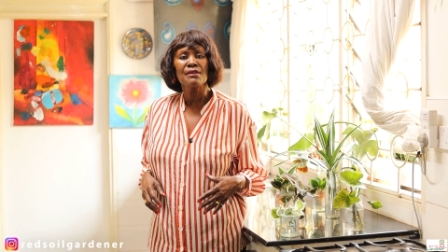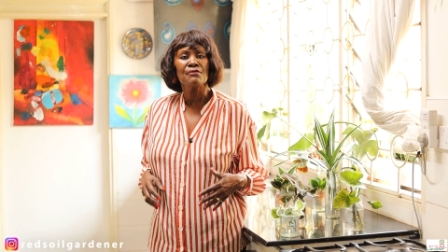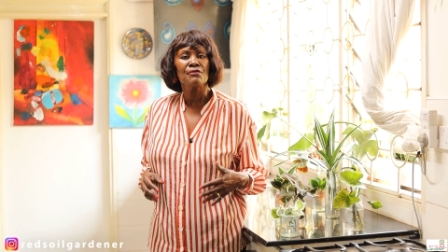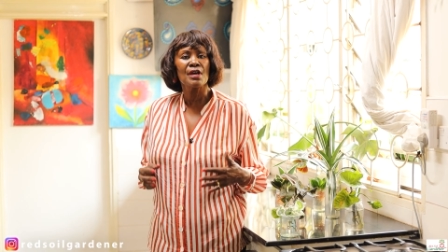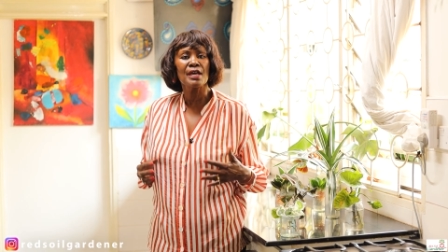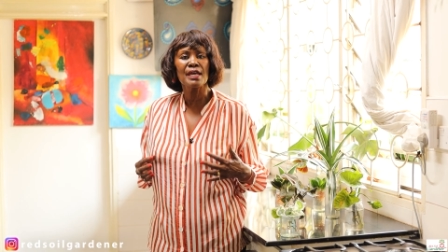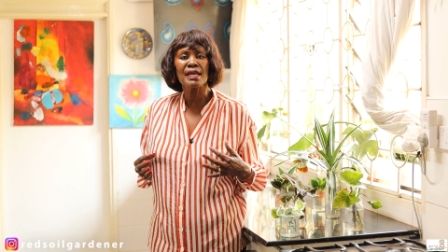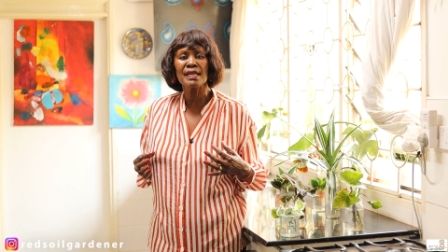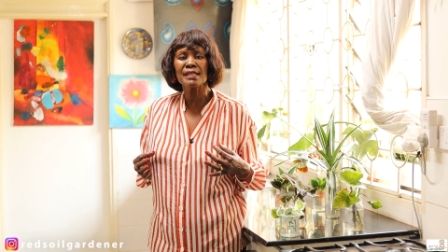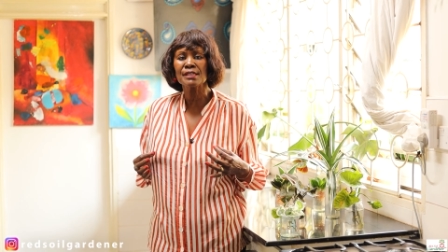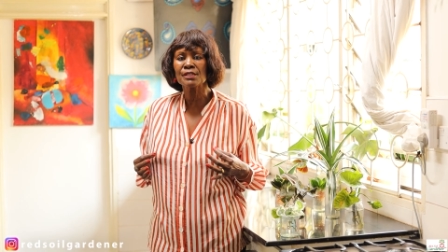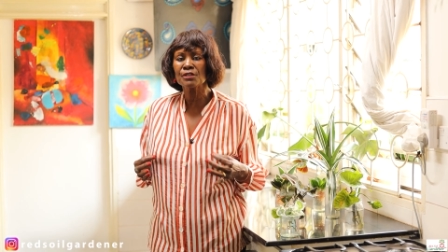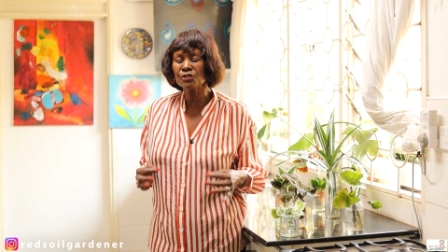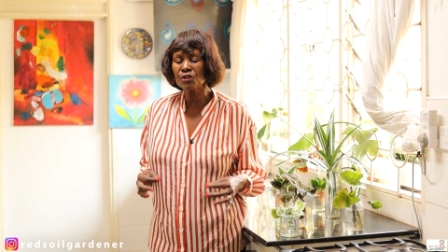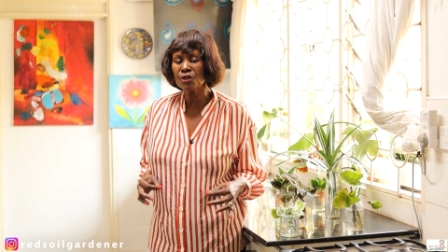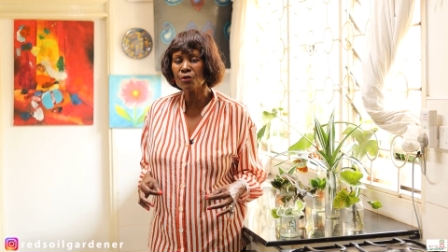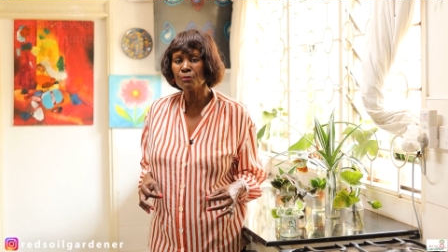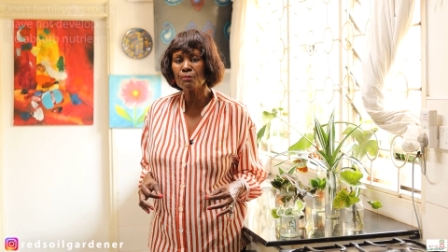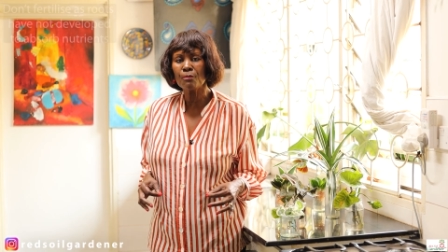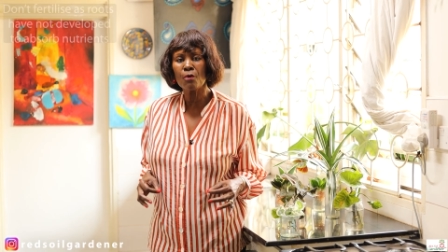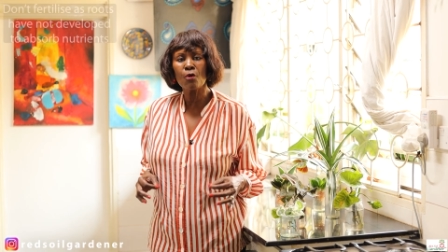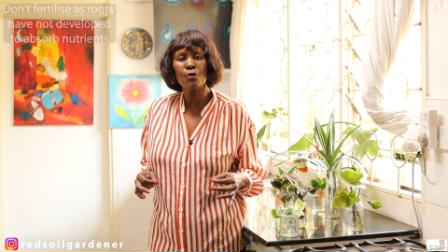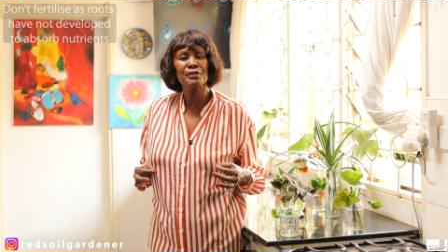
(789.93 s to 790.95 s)
there is
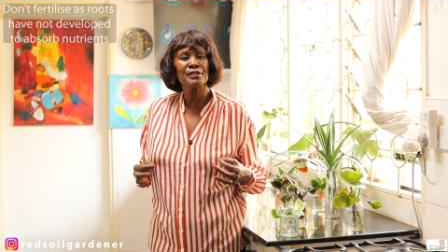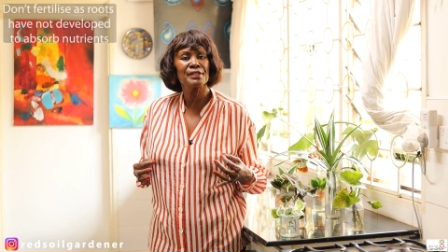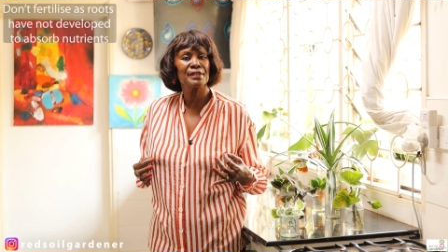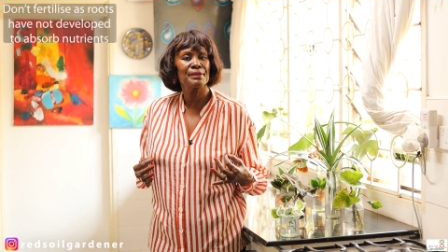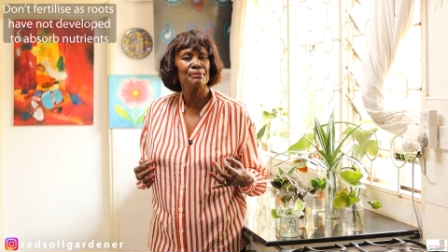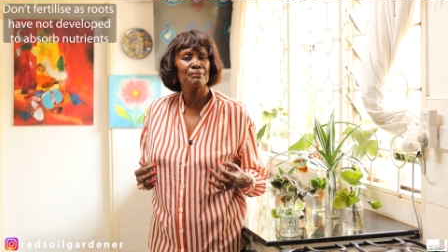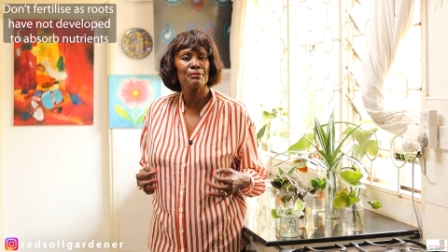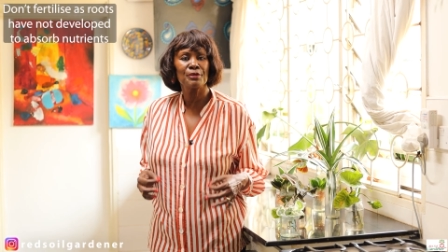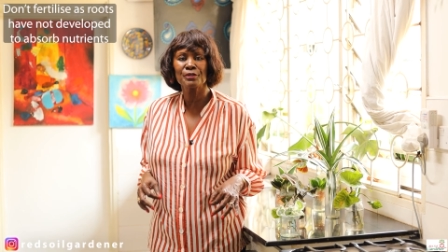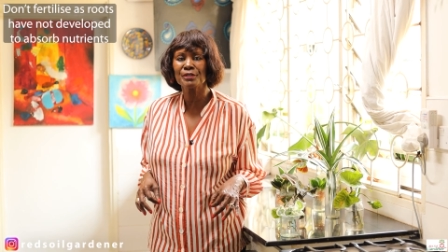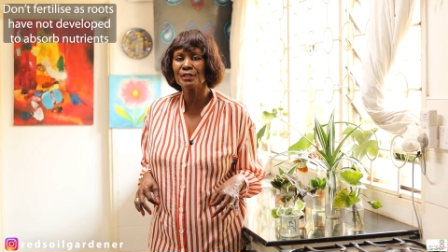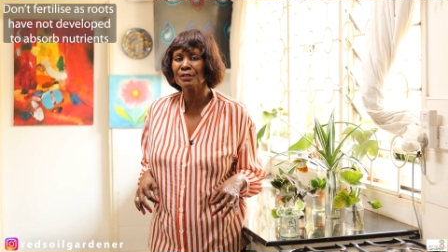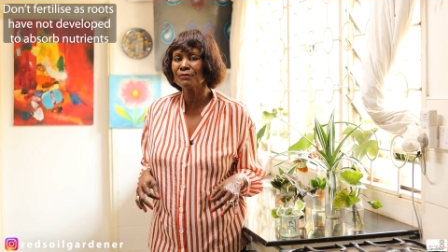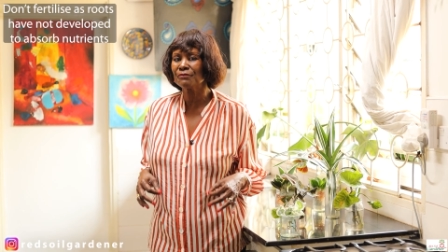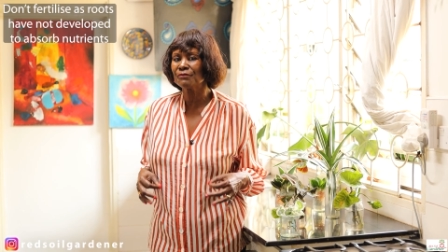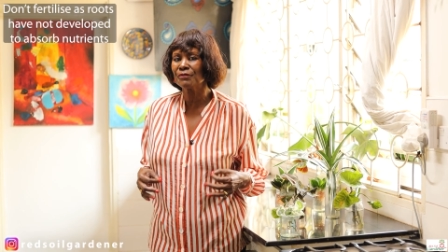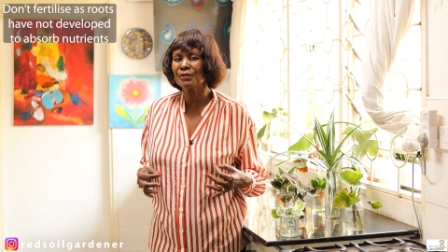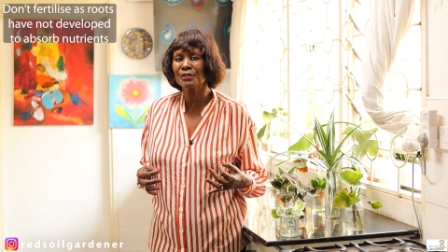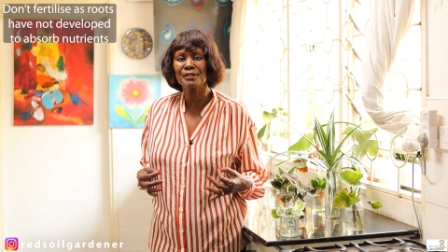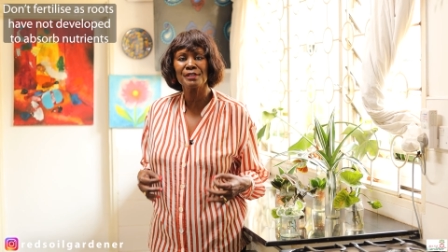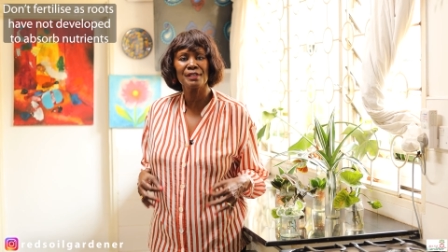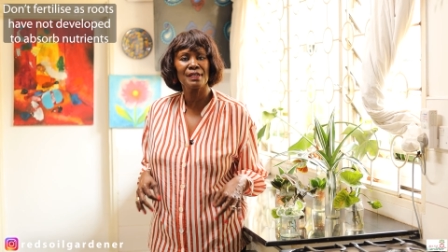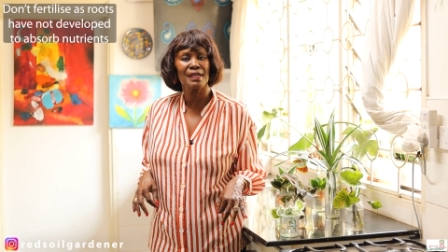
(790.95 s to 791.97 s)
no point in putting
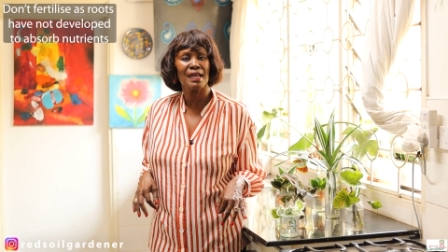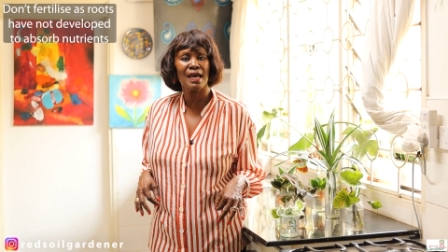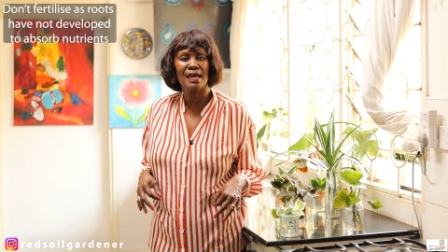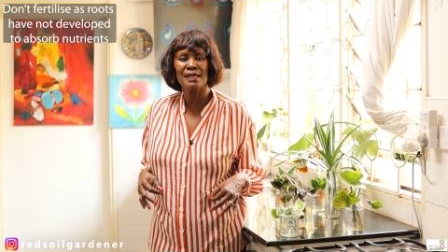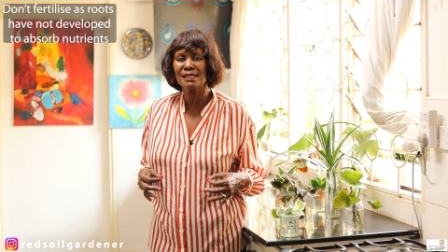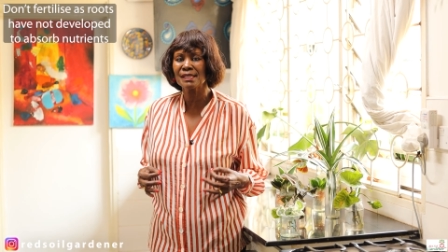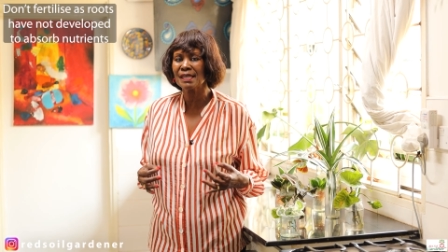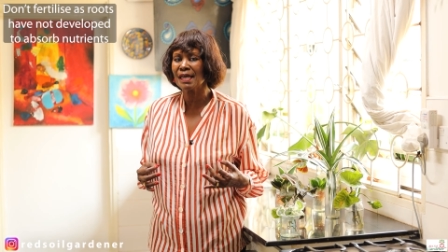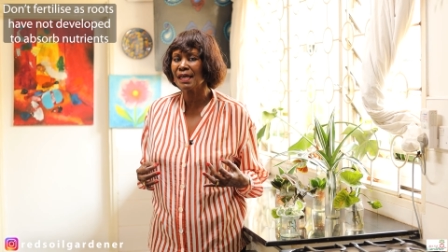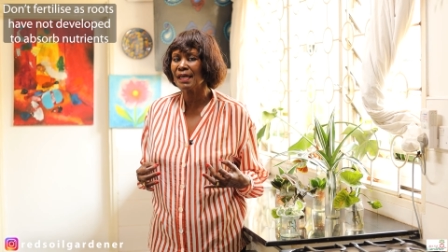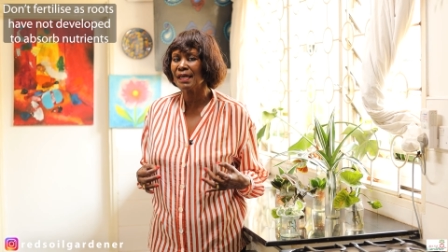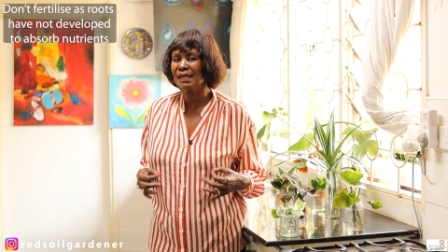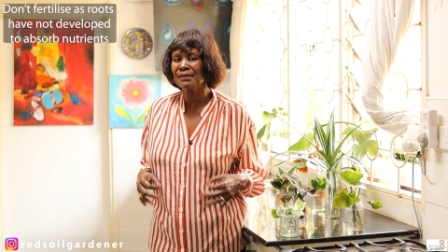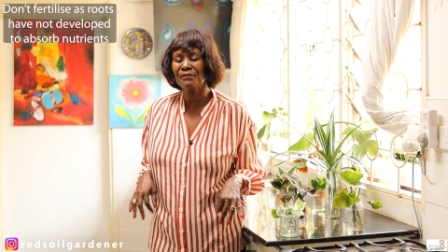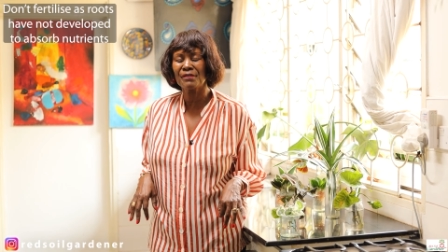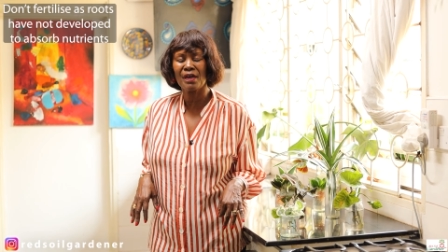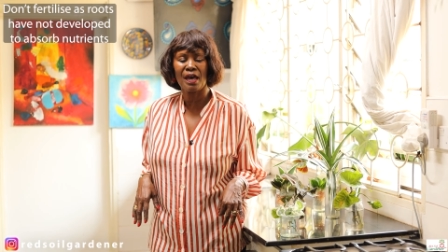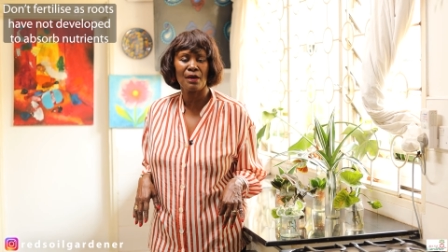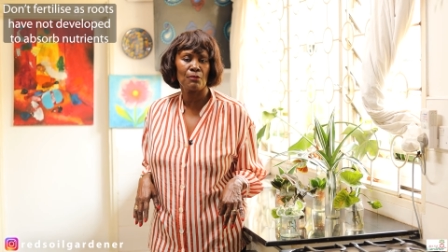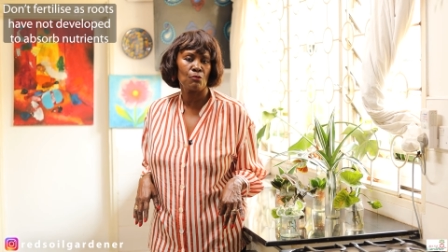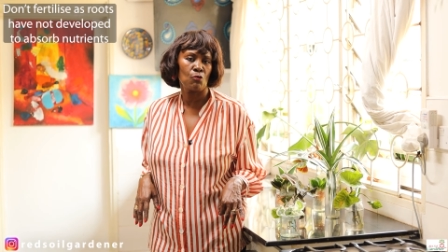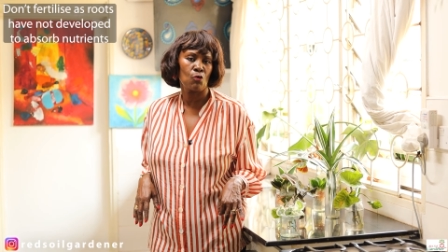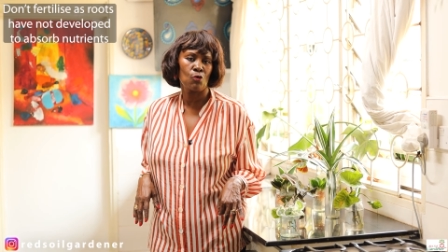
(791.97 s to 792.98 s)
fertilizer in
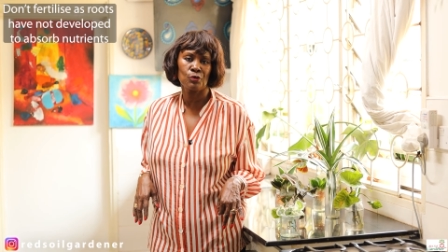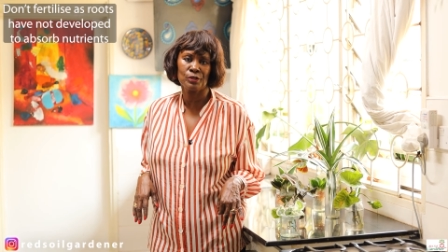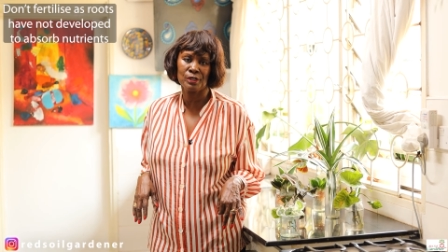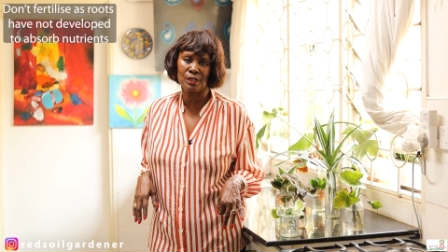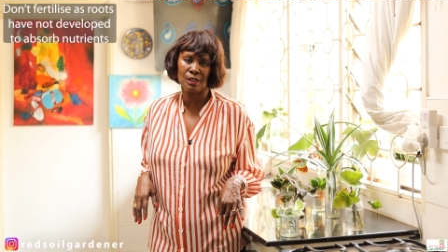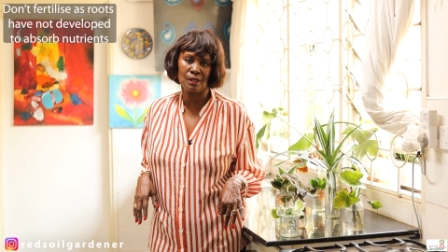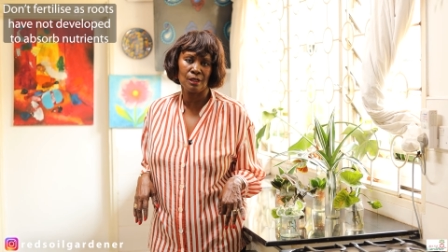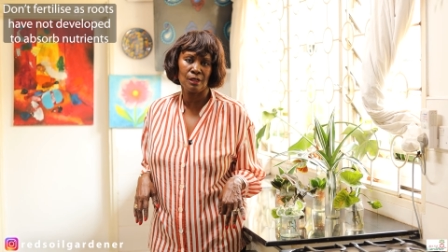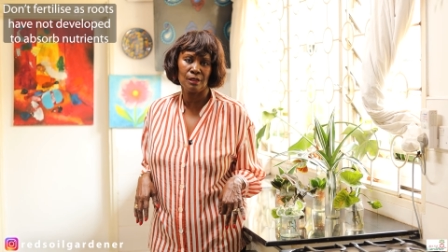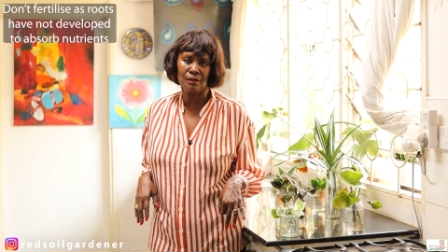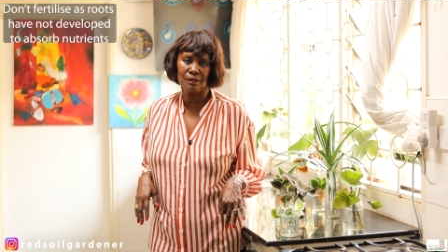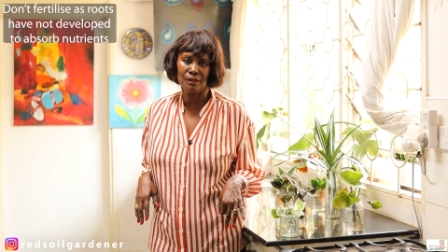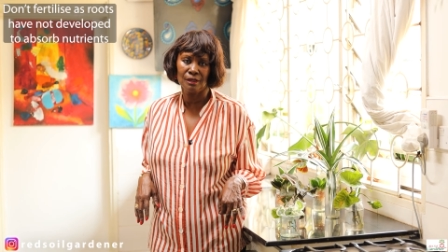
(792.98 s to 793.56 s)
that water.